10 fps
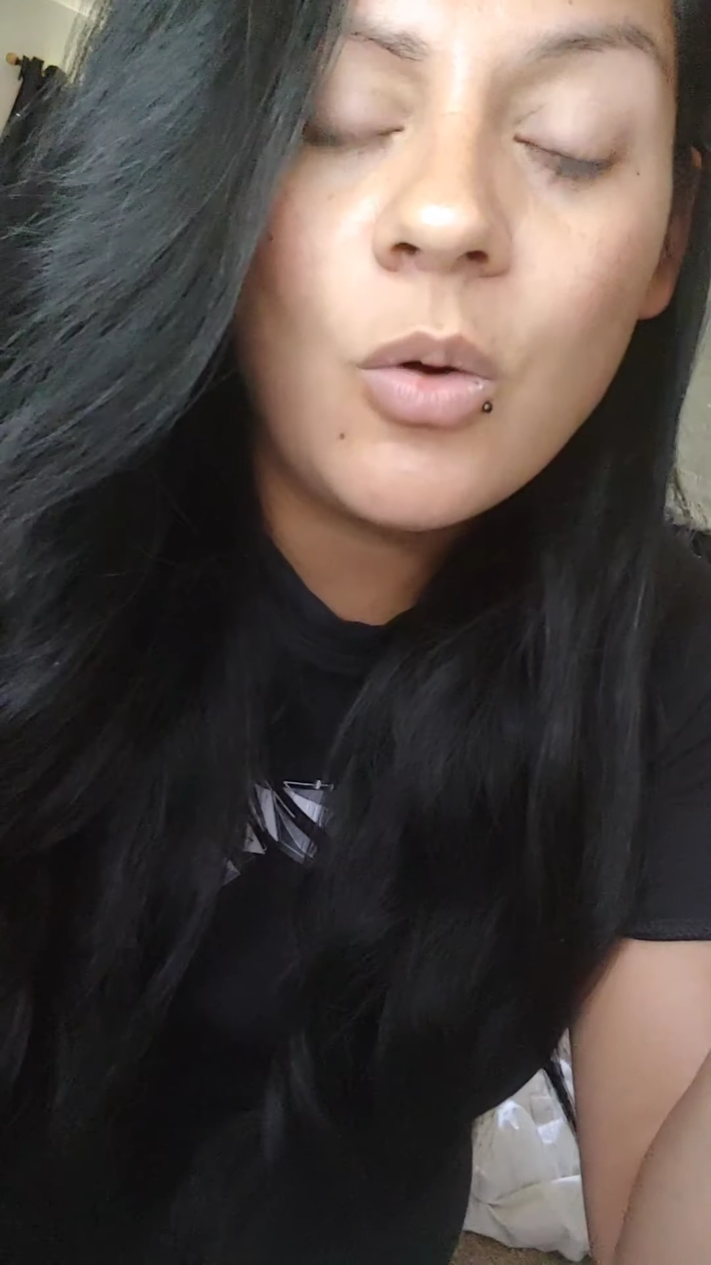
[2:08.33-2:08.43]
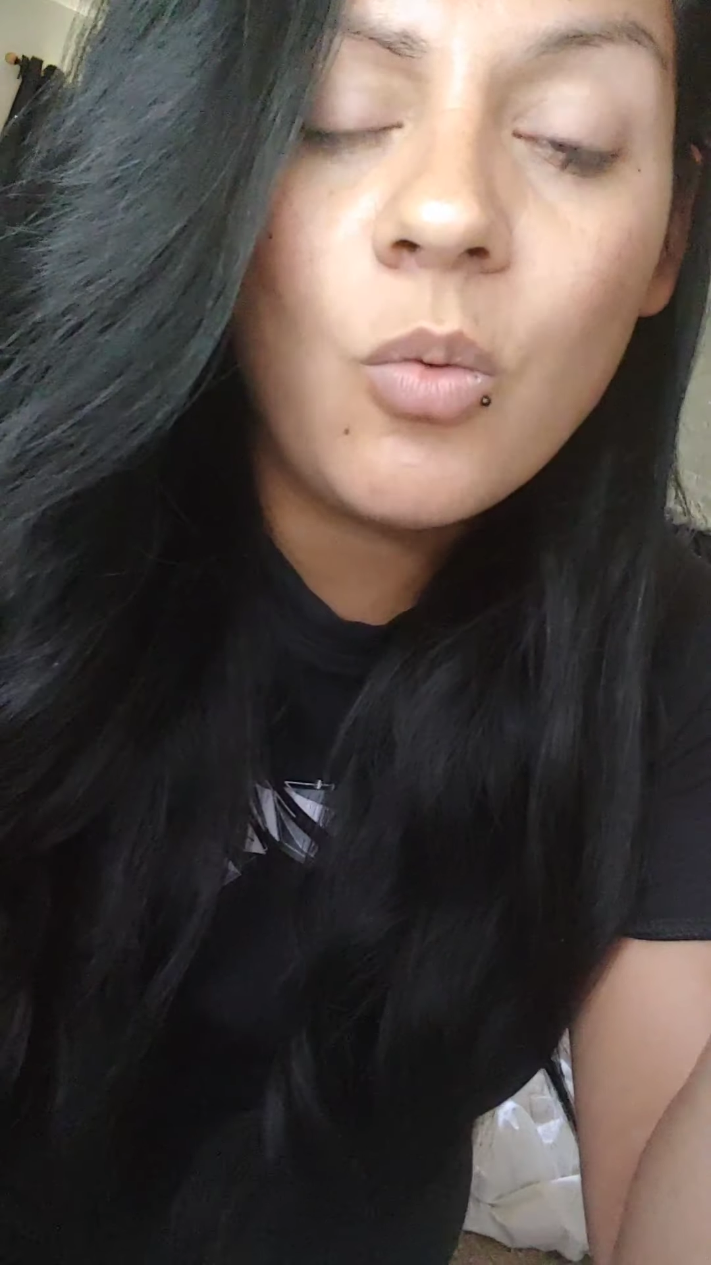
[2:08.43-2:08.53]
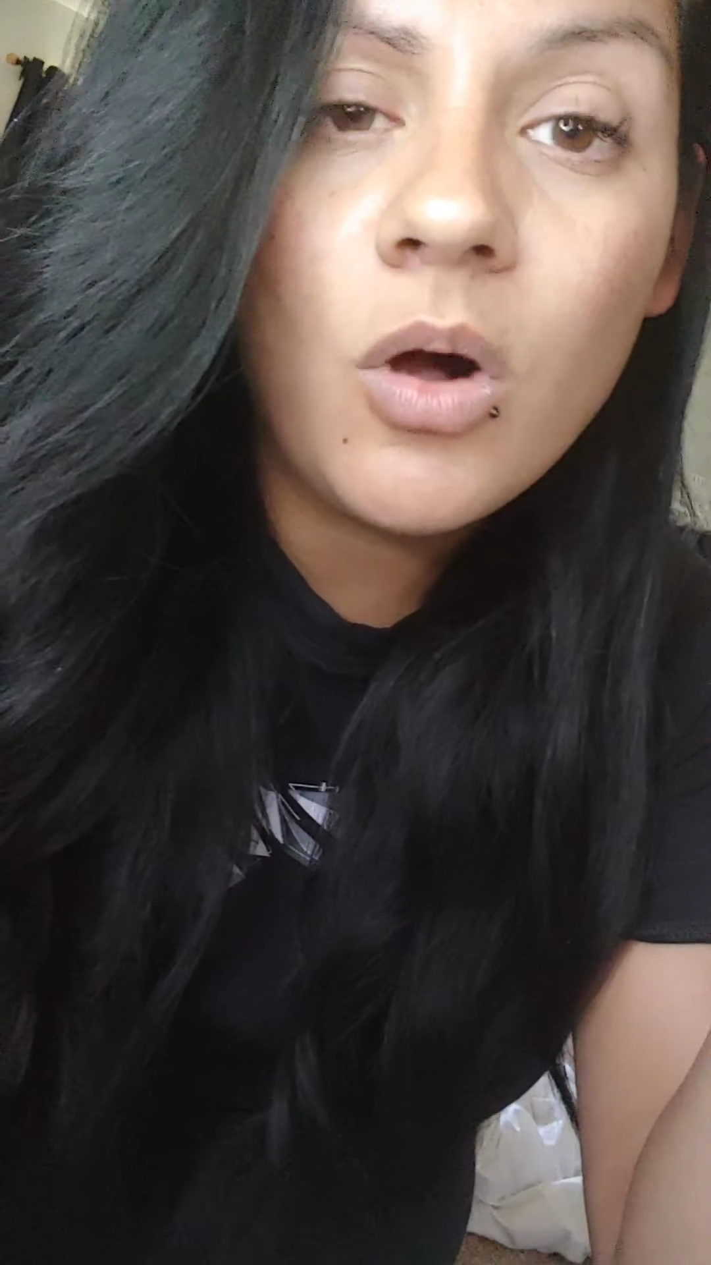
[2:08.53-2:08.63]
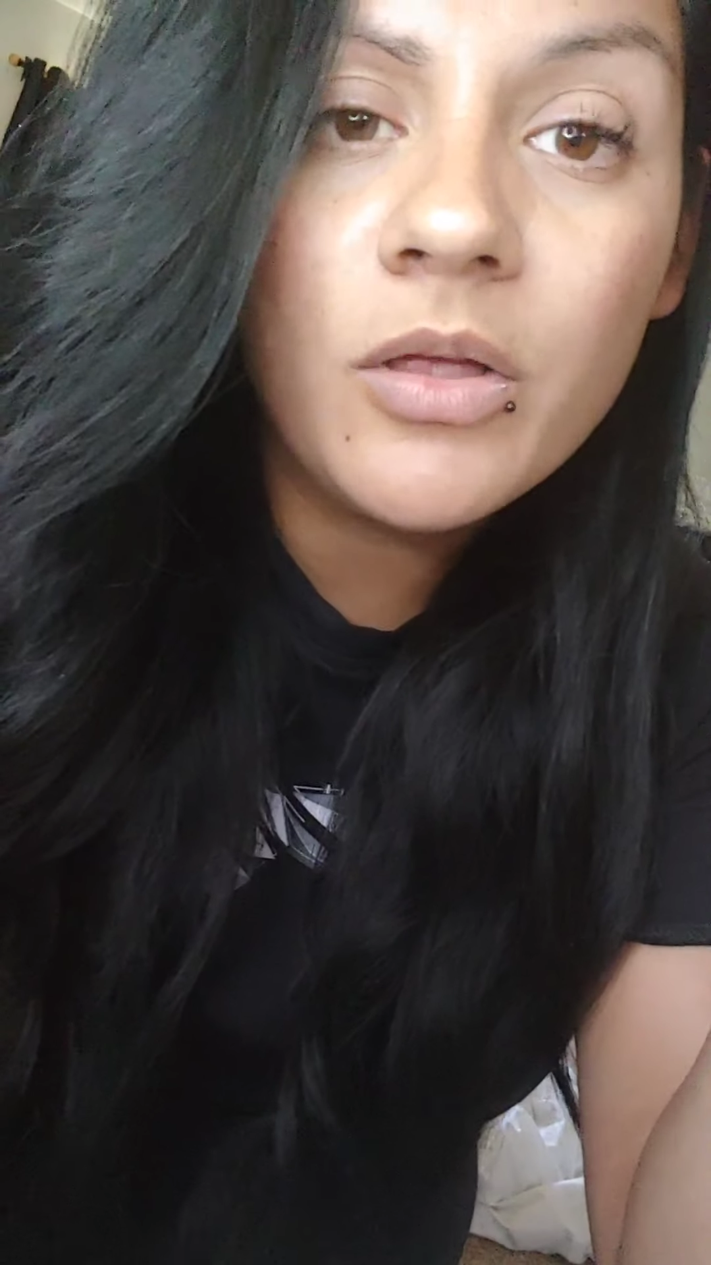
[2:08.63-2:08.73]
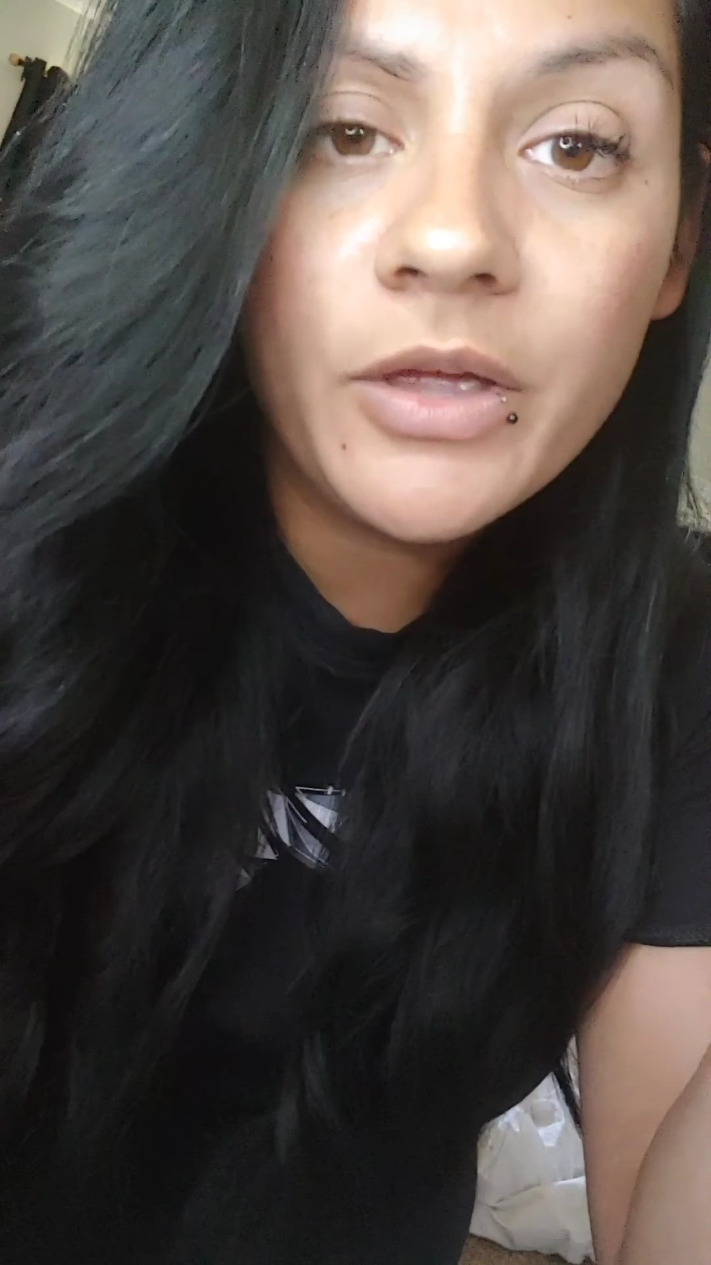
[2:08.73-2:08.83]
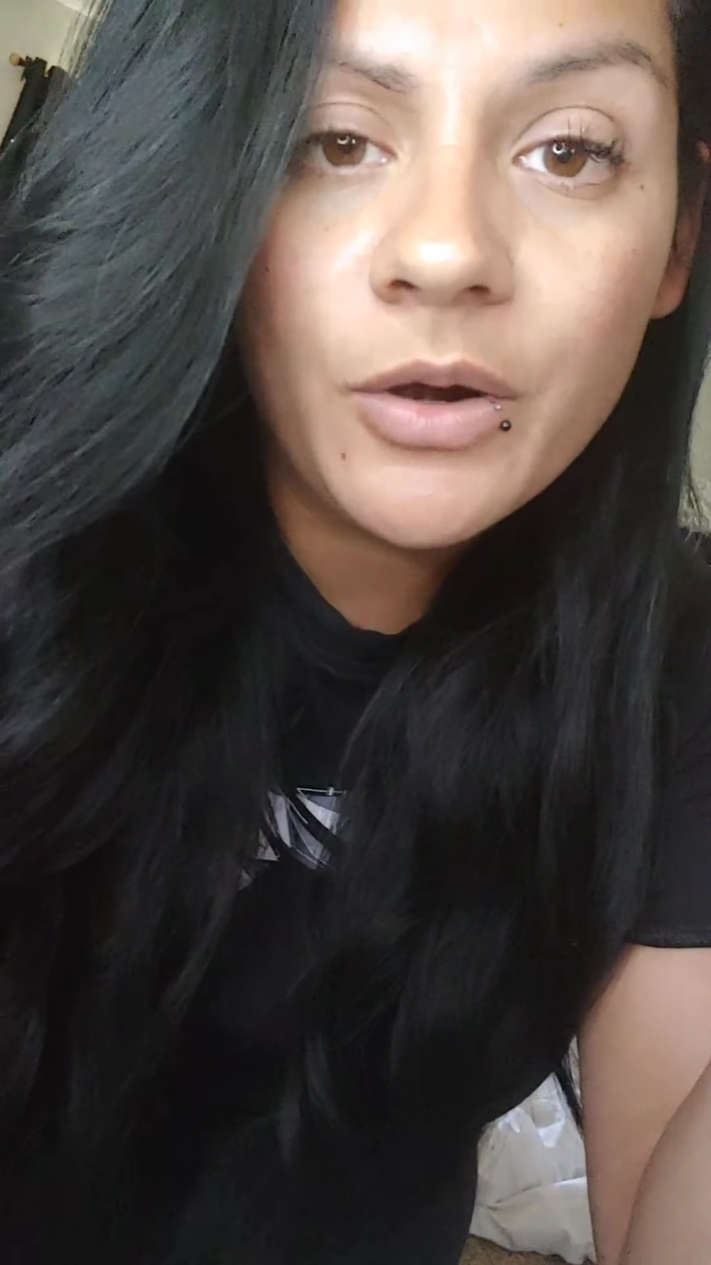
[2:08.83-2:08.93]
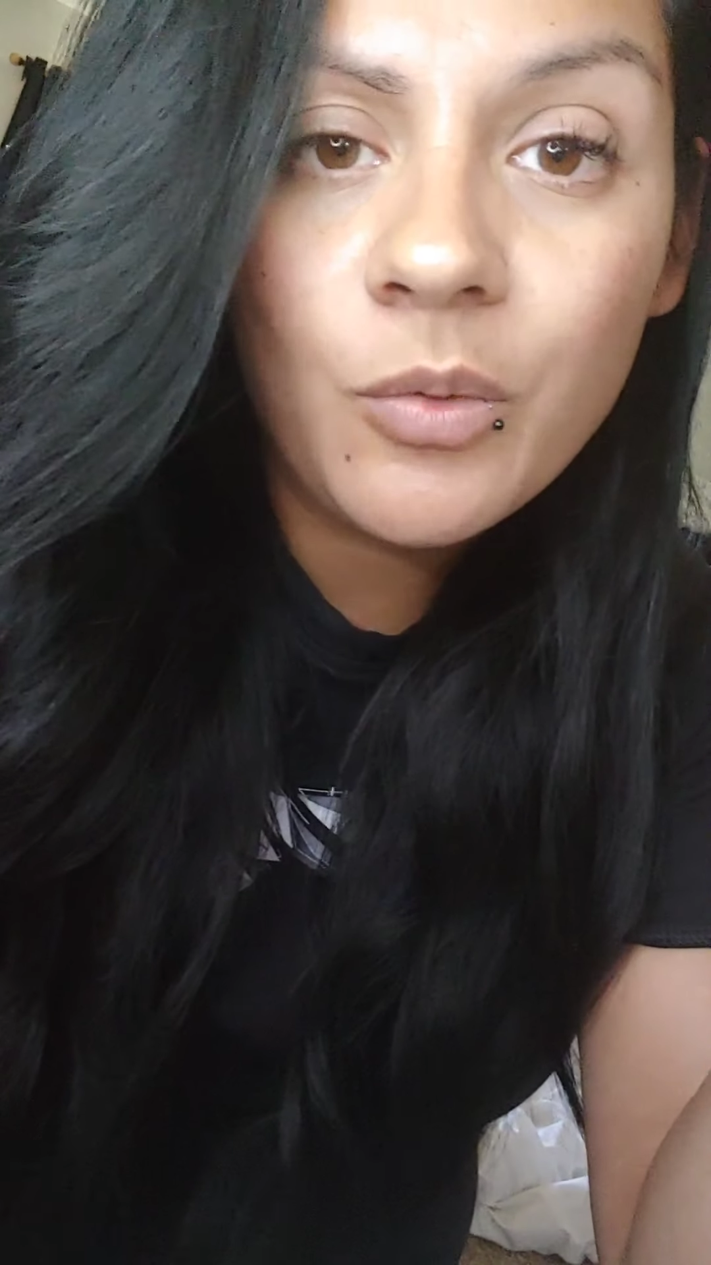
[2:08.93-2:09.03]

while they're